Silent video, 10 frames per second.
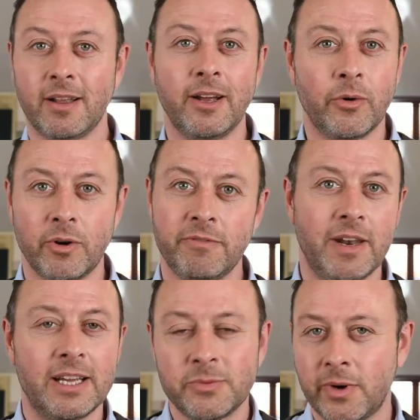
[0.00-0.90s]
light or a
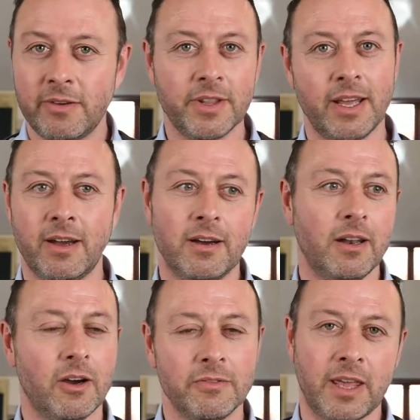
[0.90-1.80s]
flash wherever they are,
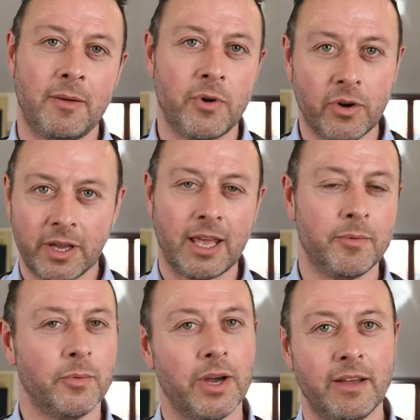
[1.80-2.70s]
like off camera, on
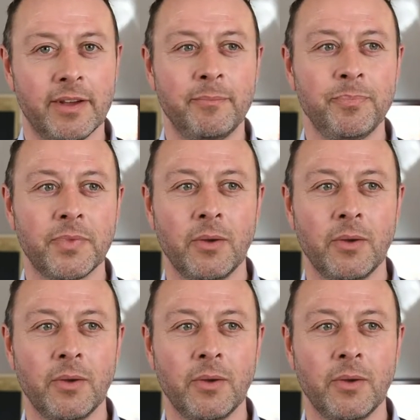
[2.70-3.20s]
camera, whatever